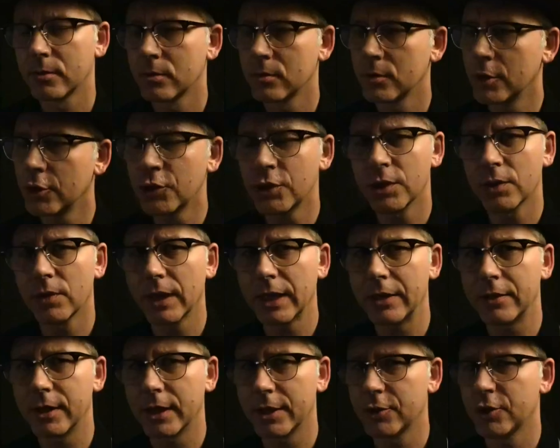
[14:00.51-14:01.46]
usually
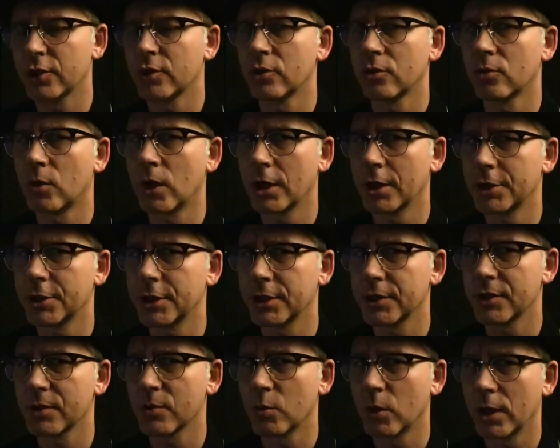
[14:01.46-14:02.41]
digital
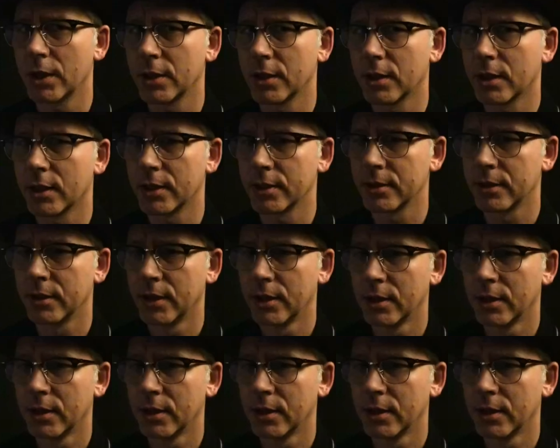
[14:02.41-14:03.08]
watches and whatnot.